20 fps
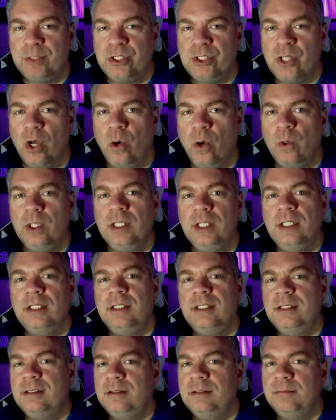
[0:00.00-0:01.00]
So
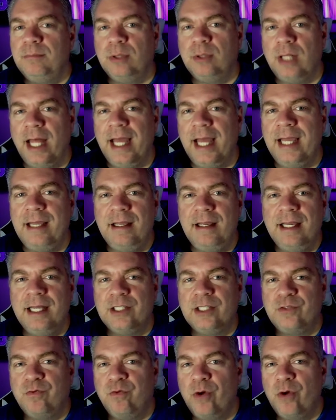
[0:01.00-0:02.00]
play,
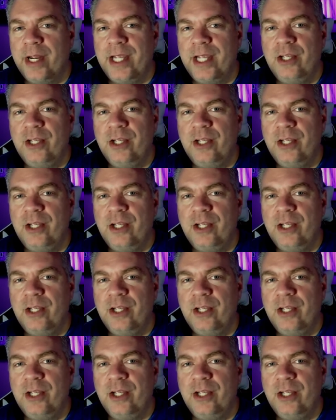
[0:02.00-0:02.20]
it's free.